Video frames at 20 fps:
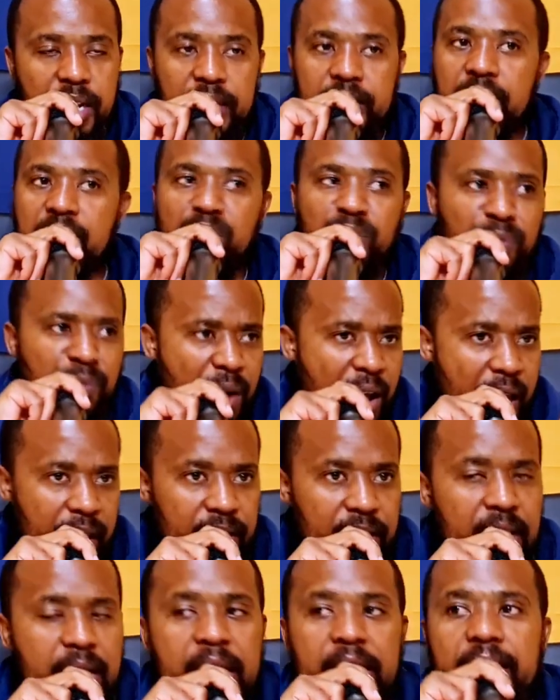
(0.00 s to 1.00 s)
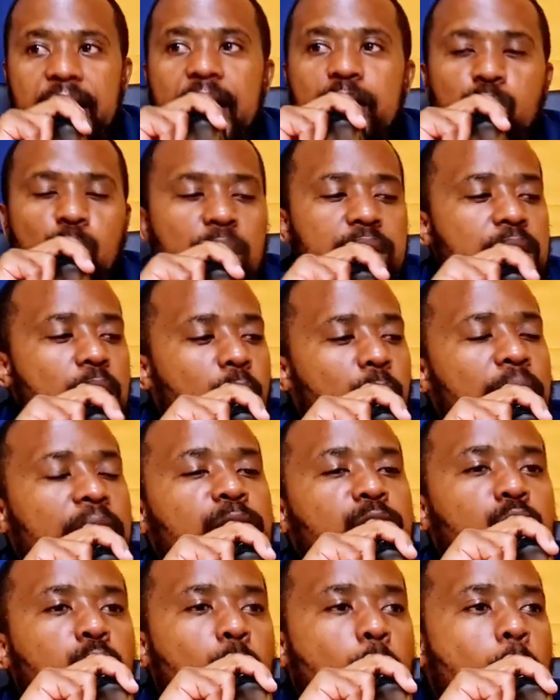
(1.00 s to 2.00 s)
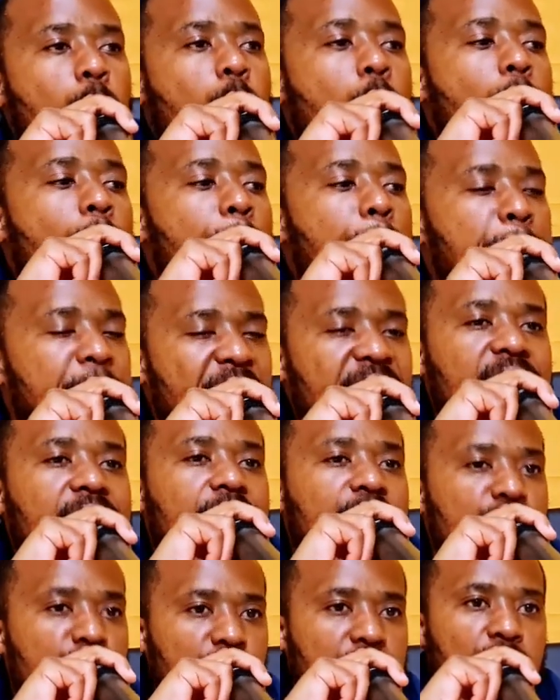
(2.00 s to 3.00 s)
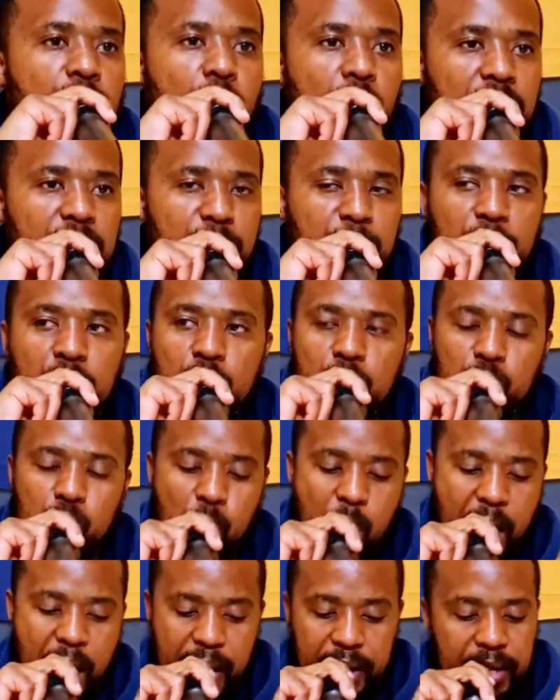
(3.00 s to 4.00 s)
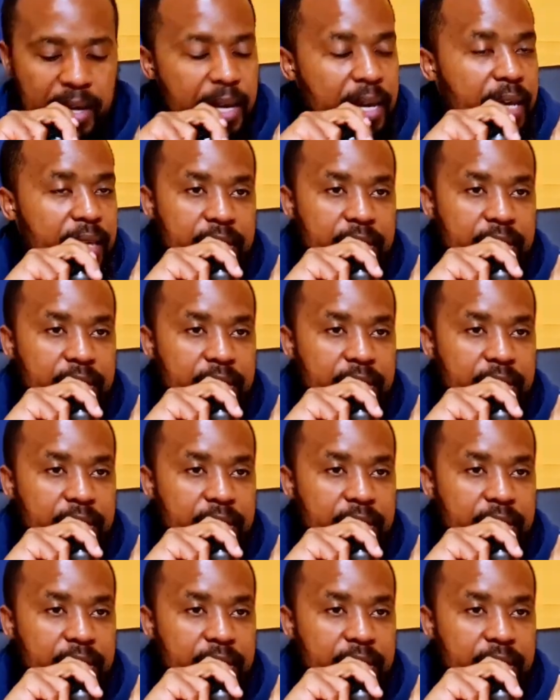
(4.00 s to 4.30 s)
church is fine. That's why they're okay to go back into the world because why?